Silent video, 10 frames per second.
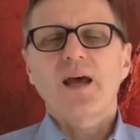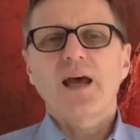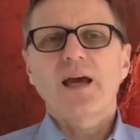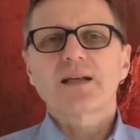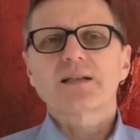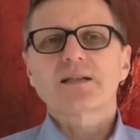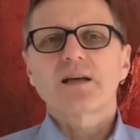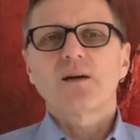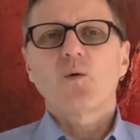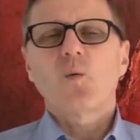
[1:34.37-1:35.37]
and
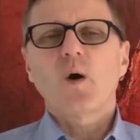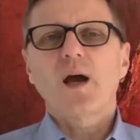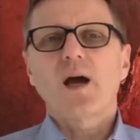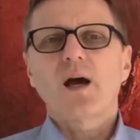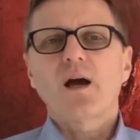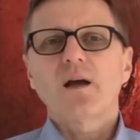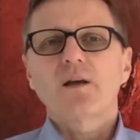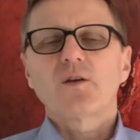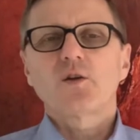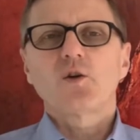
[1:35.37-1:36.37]
where
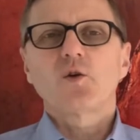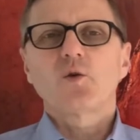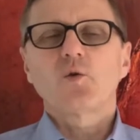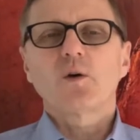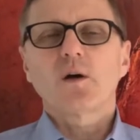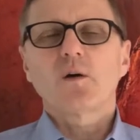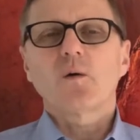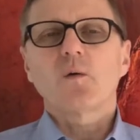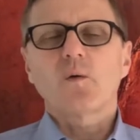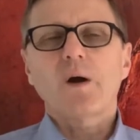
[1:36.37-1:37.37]
you,
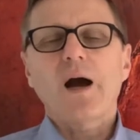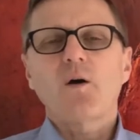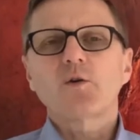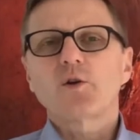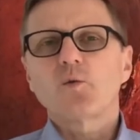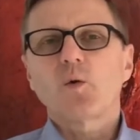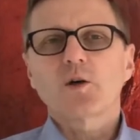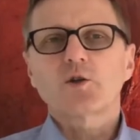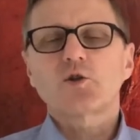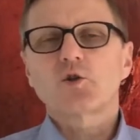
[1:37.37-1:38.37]
uh, how you
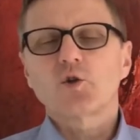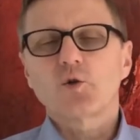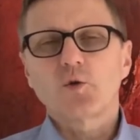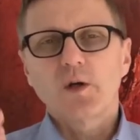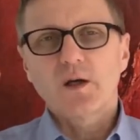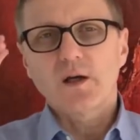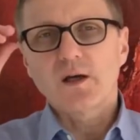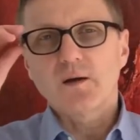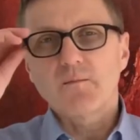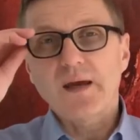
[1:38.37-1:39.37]
want to
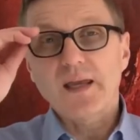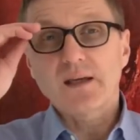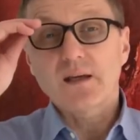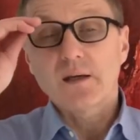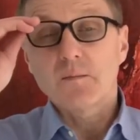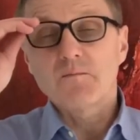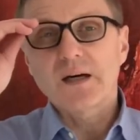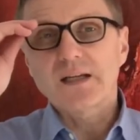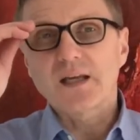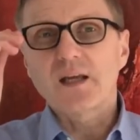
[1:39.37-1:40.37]
uh, make
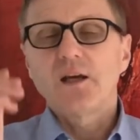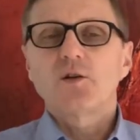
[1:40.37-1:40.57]
money?